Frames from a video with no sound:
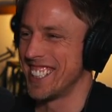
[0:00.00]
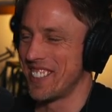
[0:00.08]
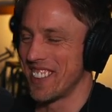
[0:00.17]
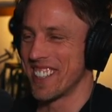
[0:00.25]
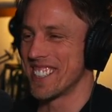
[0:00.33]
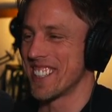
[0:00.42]
be
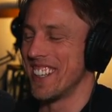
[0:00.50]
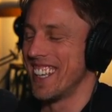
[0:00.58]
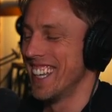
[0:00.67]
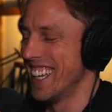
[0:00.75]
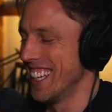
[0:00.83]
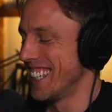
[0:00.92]
honest, I
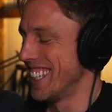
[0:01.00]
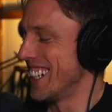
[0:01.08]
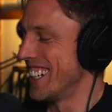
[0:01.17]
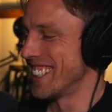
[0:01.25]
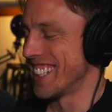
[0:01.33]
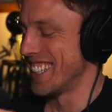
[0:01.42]

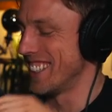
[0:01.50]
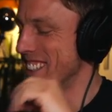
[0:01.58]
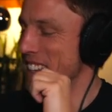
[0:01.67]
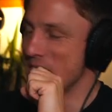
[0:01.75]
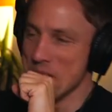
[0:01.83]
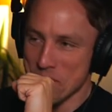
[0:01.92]
don't know.
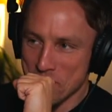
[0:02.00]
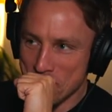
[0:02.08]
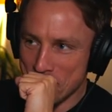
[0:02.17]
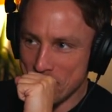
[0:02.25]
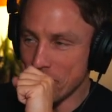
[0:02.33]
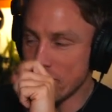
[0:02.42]

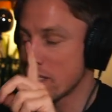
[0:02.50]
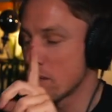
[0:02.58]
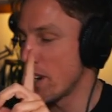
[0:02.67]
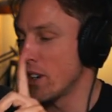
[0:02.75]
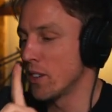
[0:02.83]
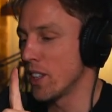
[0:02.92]
Yeah.
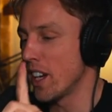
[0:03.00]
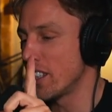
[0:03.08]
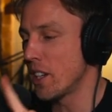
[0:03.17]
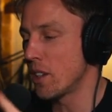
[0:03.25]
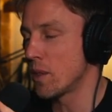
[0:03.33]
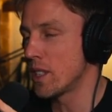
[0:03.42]
But I
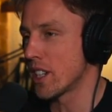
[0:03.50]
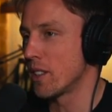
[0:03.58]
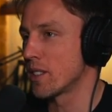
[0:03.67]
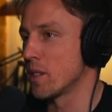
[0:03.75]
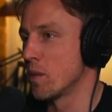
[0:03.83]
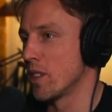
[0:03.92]
know we
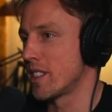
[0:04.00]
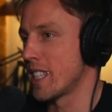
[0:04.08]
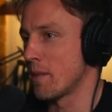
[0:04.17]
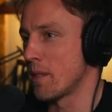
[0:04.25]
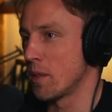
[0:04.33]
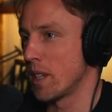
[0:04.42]
joked on
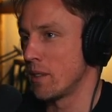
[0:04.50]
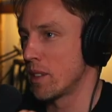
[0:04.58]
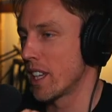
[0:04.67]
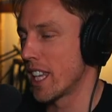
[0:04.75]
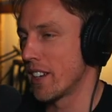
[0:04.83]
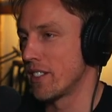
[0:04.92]
WhatsApp that we were
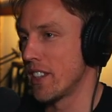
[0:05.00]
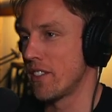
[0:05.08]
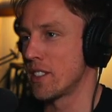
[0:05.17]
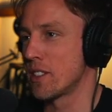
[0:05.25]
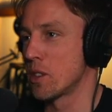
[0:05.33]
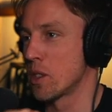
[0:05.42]
going to have nothing
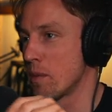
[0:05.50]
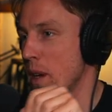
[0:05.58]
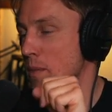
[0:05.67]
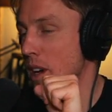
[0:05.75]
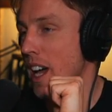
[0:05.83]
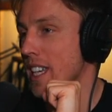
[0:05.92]
to talk about,
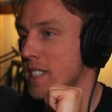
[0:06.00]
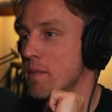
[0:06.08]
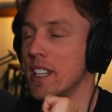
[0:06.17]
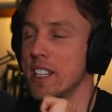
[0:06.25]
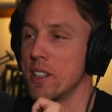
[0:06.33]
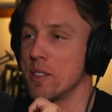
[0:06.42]
but I actually
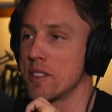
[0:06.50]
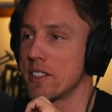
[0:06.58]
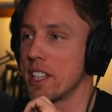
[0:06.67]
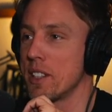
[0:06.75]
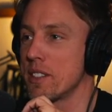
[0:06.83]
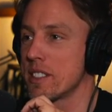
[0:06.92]
made loads of
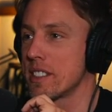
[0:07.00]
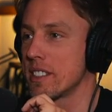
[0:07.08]
notes.